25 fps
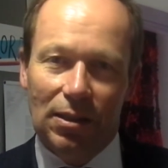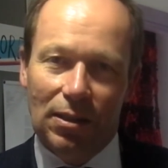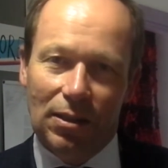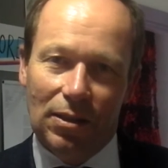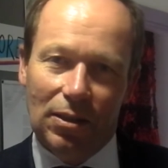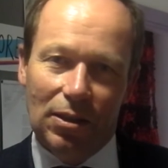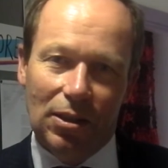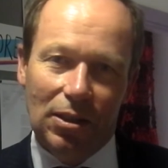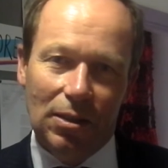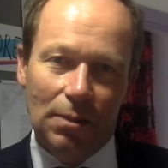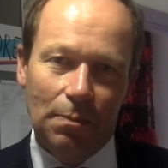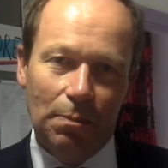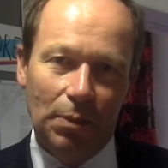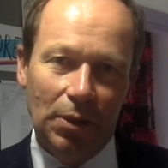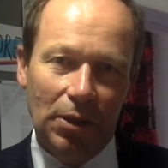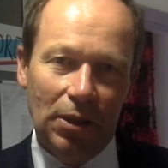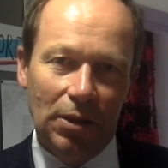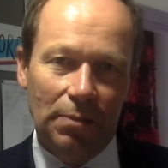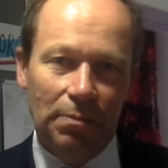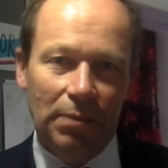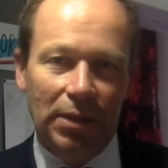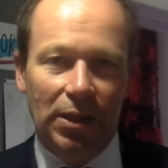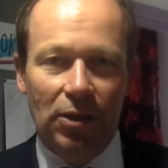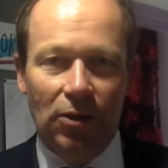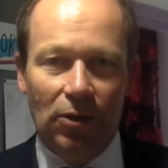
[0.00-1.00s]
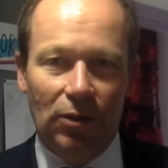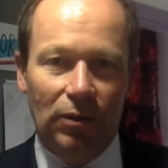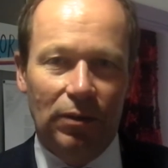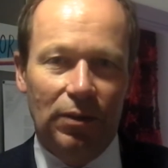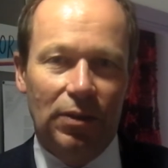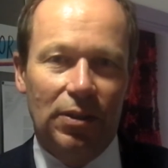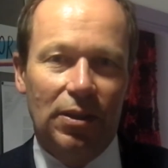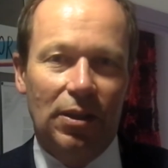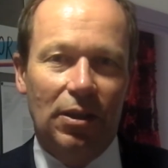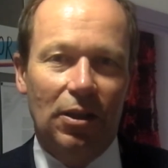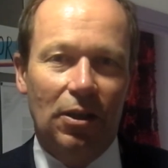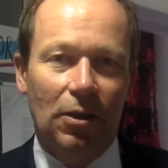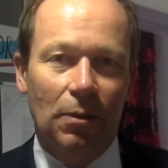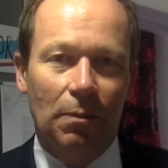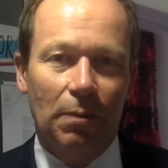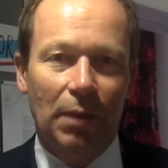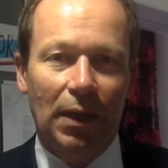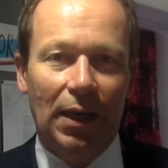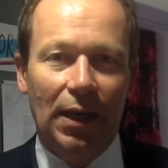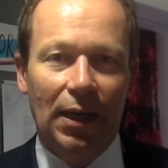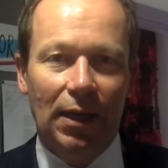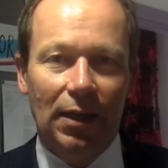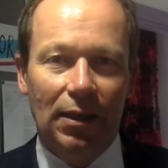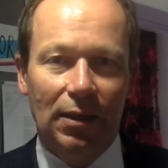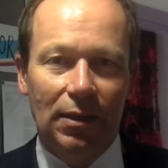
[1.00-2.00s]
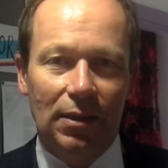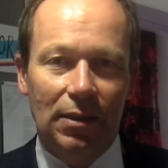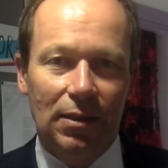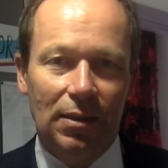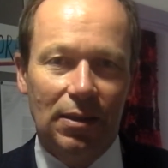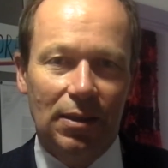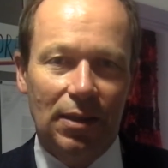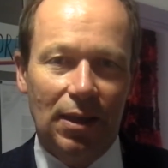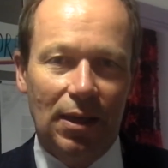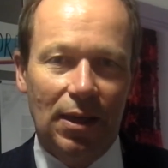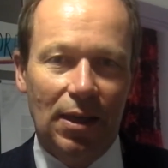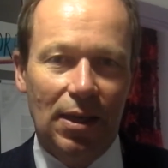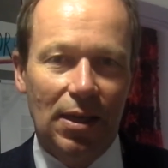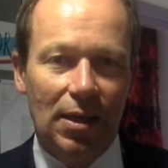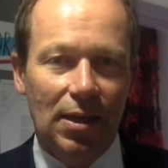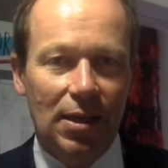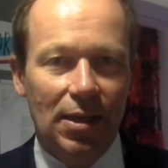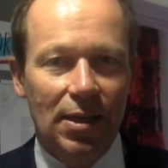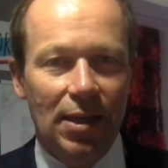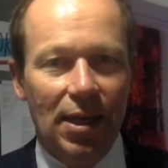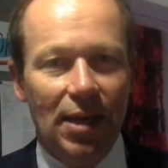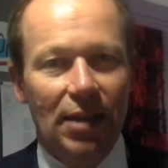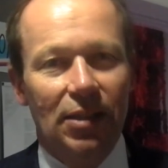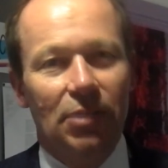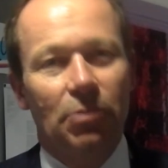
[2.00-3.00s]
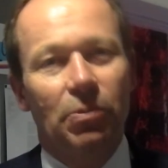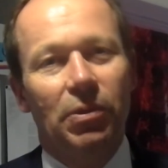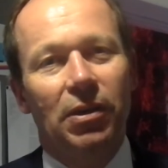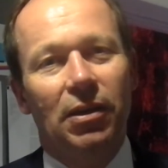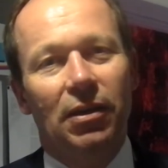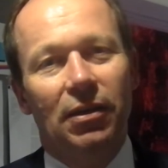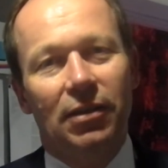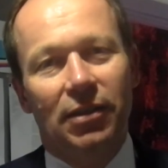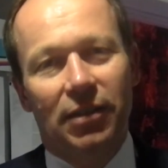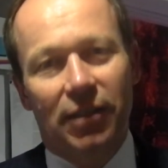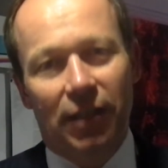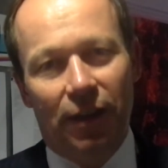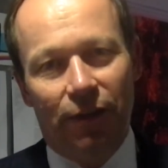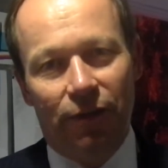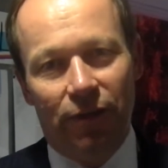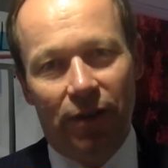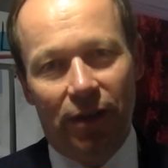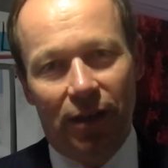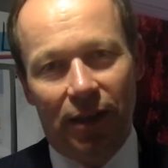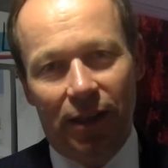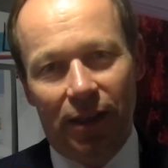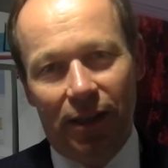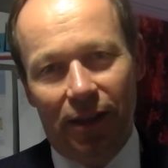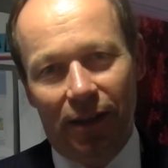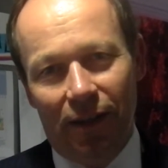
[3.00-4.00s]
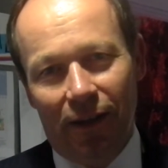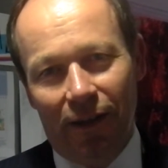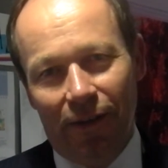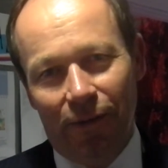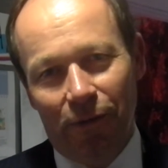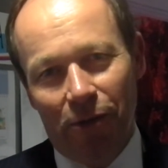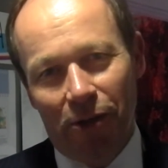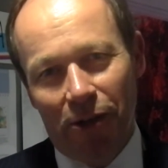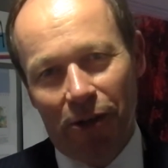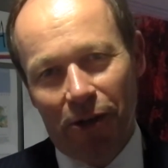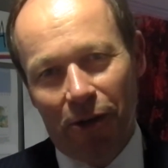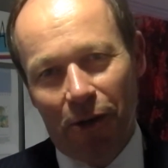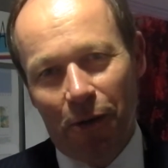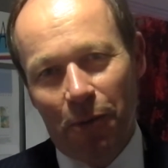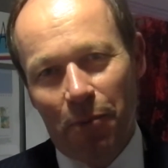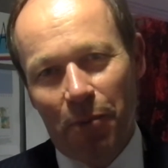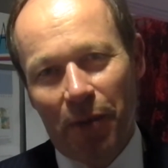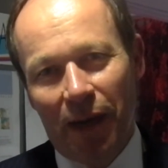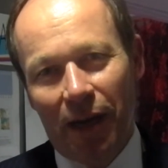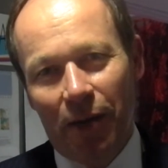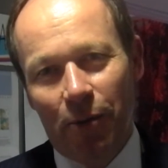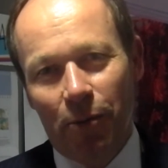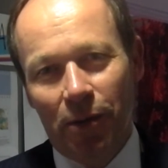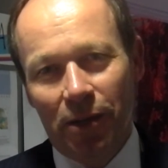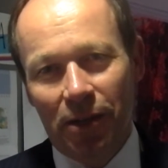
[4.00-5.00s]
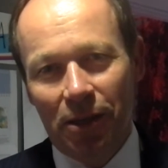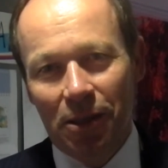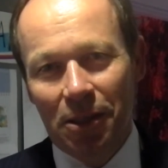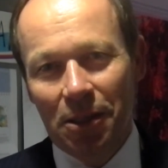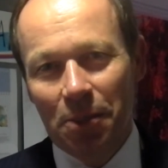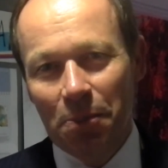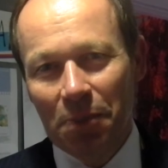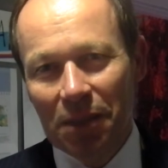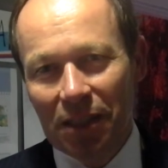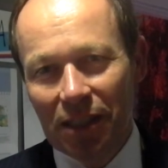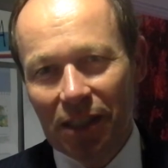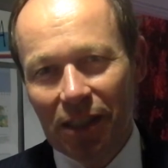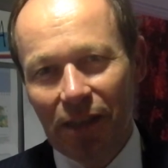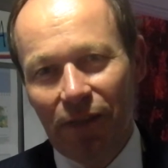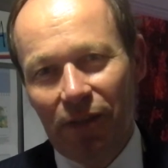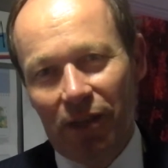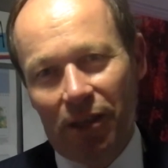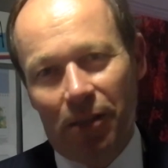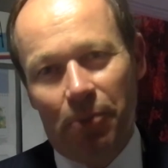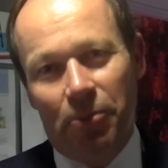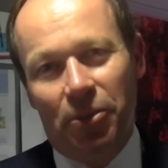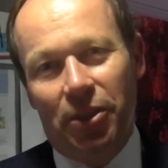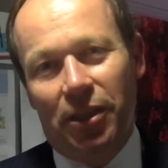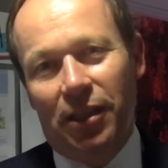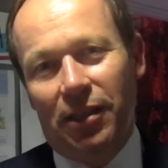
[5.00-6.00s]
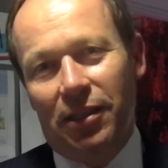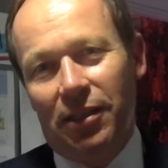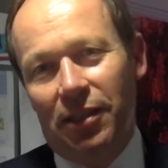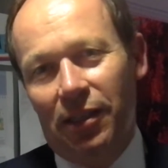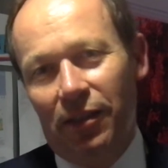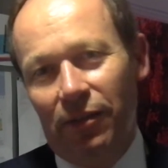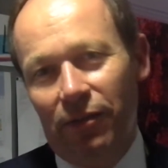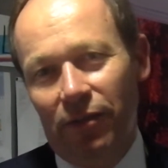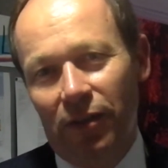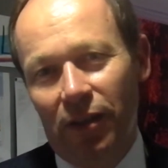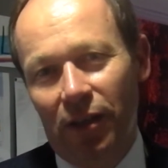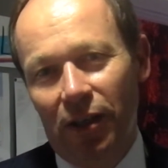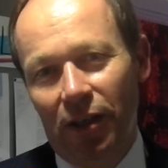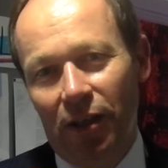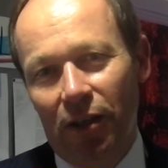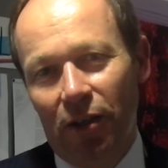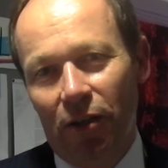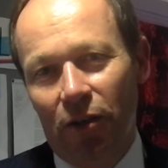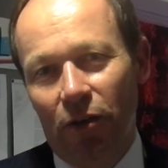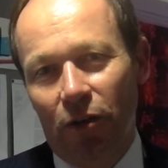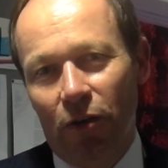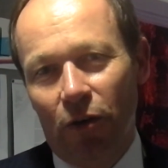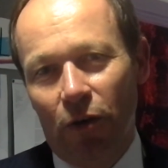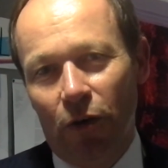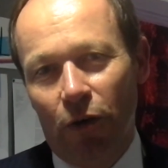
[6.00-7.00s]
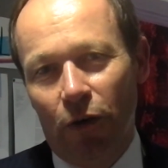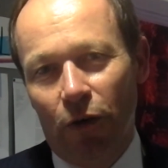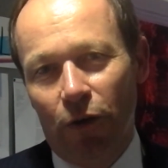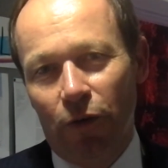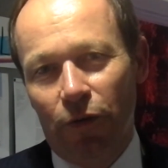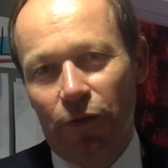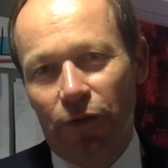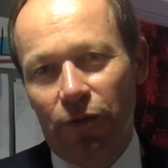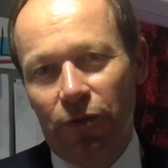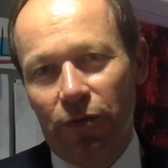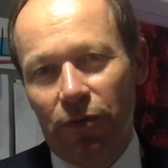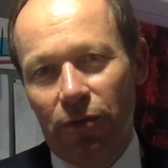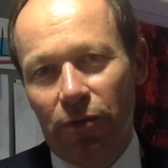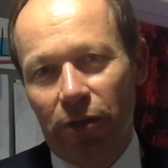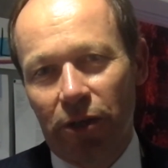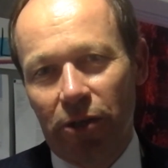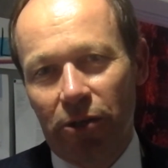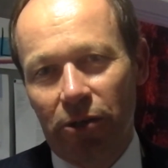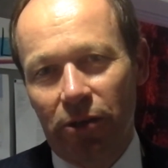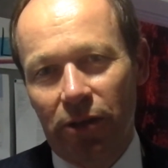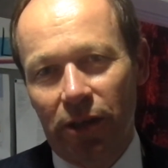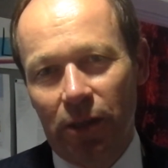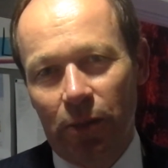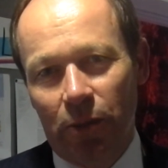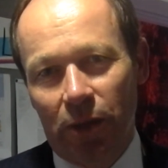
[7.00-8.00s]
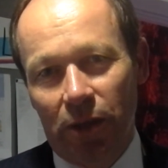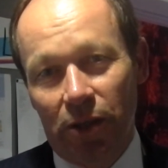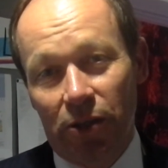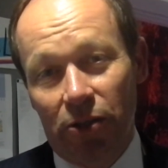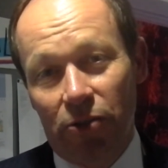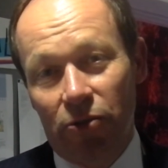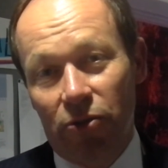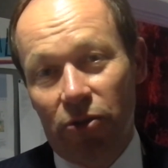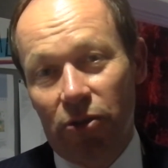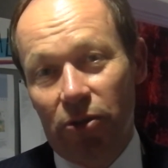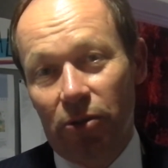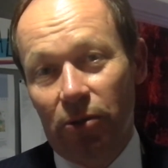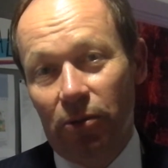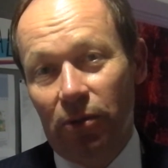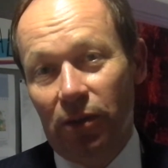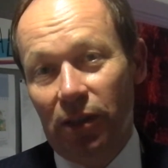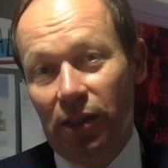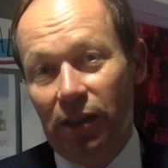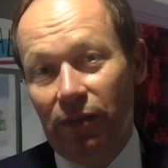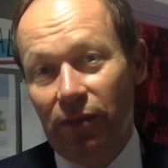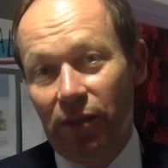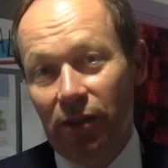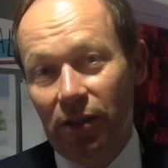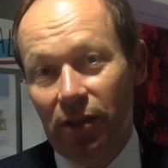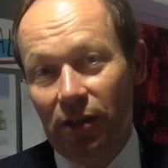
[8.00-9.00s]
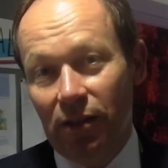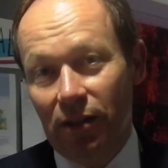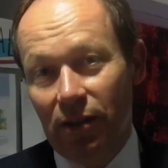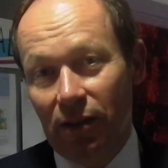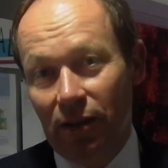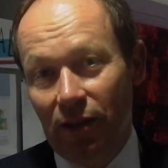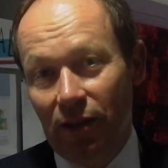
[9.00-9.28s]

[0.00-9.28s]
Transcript: spurred me on to go back and say, yes, we are definitely, I'm going to go back with a specific objective of recruiting my two school leaders.